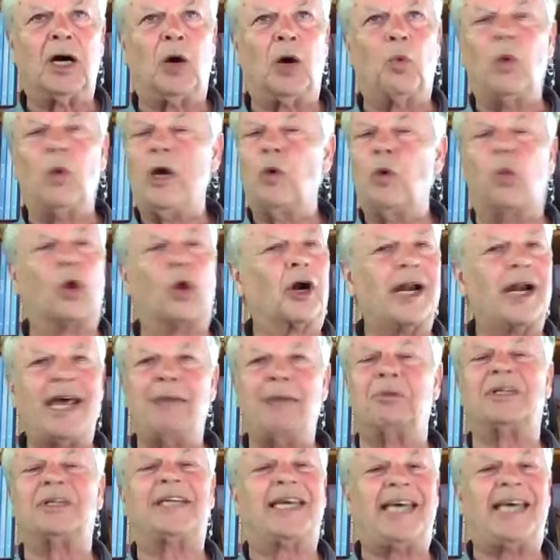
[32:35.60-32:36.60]
we weren't
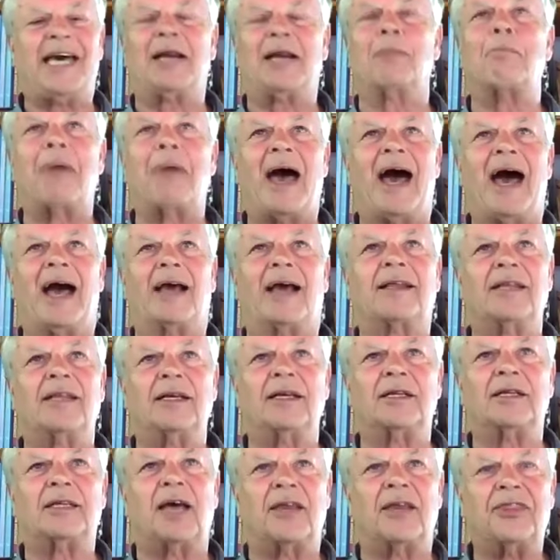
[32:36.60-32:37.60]
able to get it back.
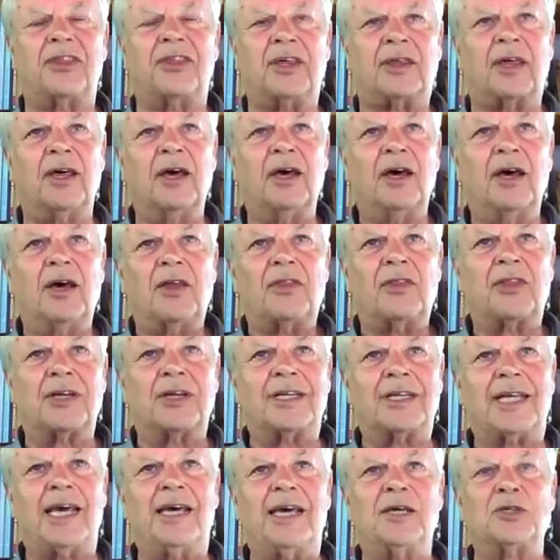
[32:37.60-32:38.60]
I think the
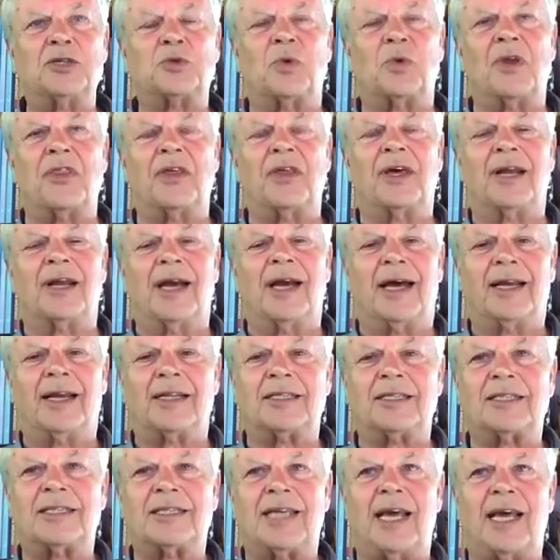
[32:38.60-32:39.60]
days when the United
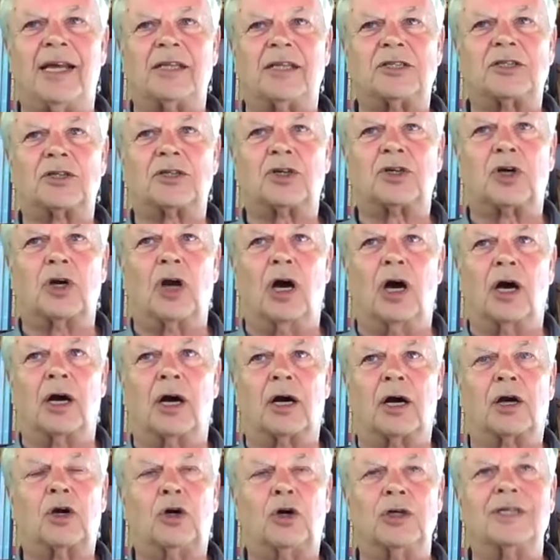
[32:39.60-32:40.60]
States
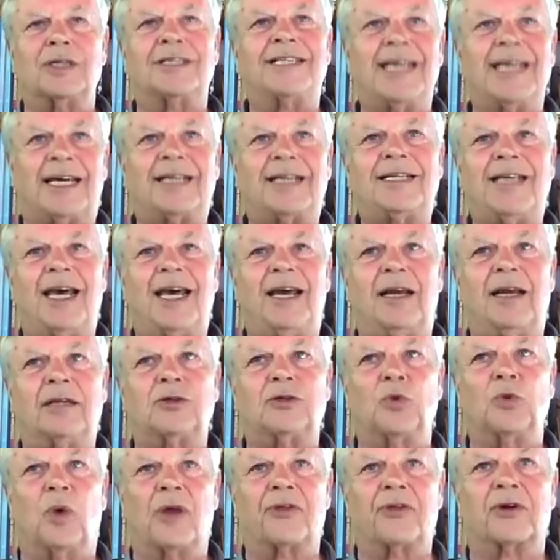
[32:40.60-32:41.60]
could dictate
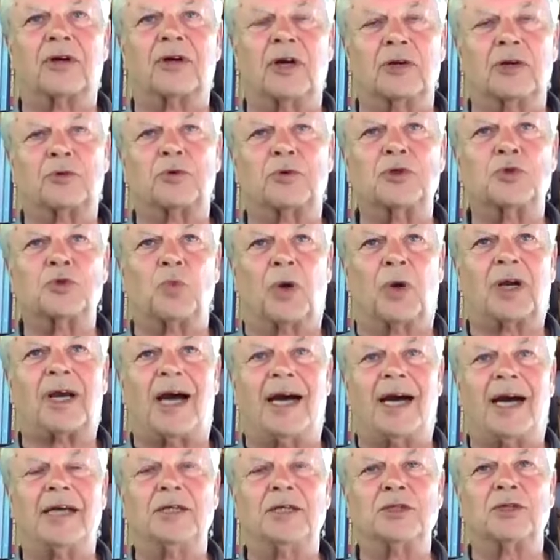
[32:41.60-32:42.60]
to other countries what
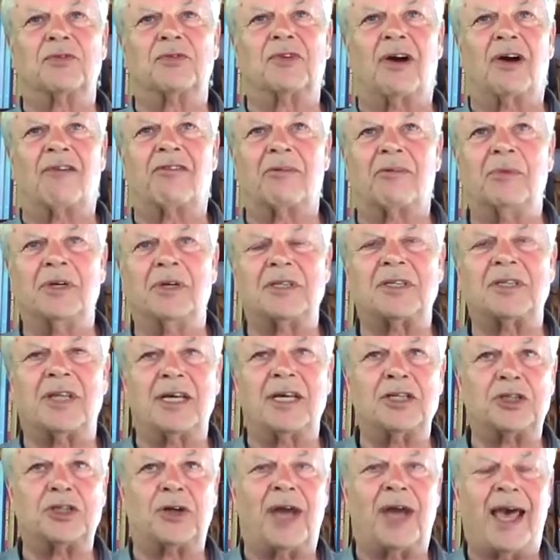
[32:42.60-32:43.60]
kinds of governments
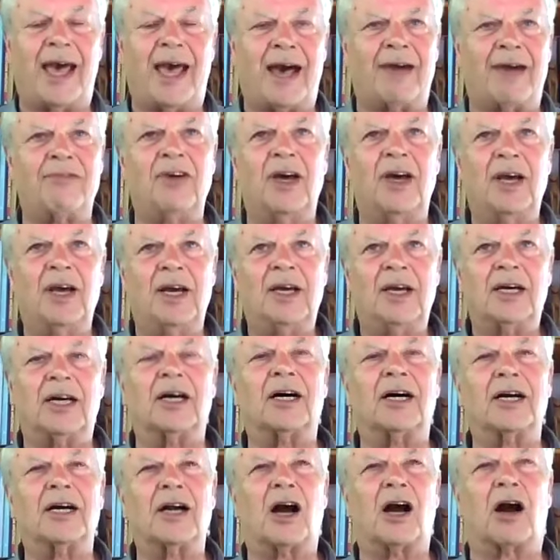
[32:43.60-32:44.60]
they should have
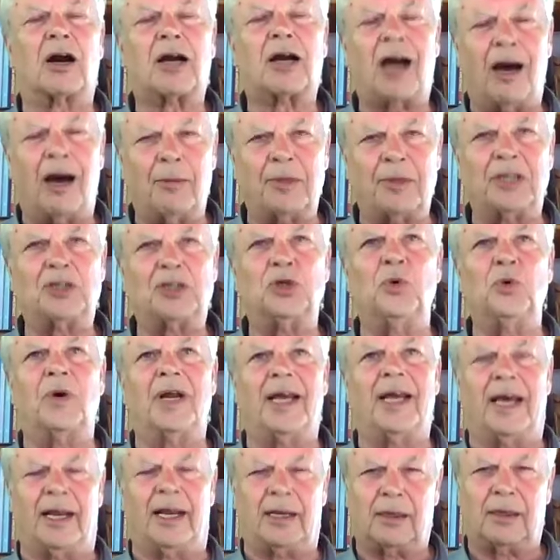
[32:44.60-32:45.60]
are coming to an
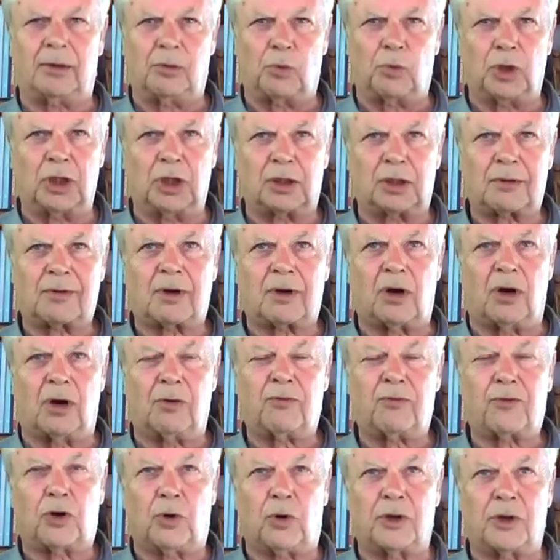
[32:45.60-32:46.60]
end. It will, of
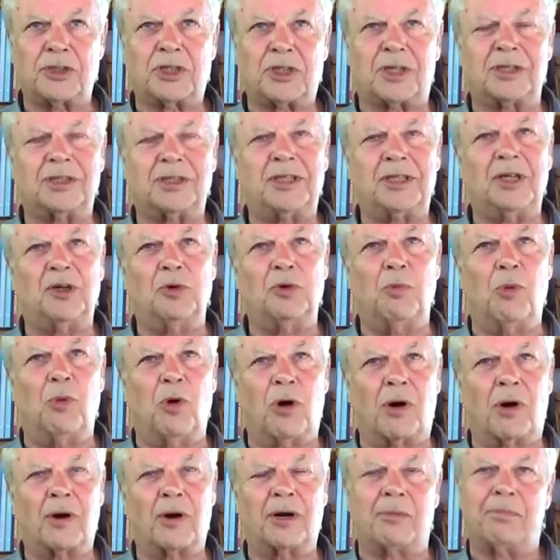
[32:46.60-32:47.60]
course, continue
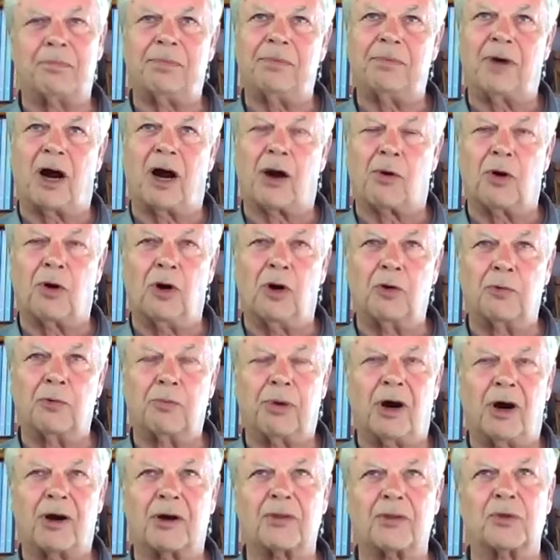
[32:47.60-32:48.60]
more in our own
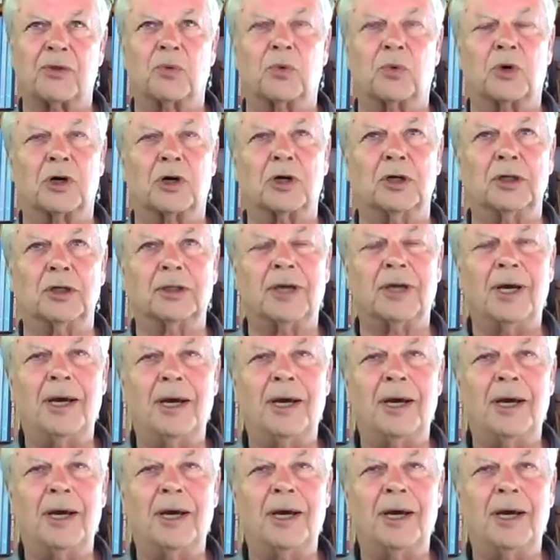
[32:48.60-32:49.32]
part of the world,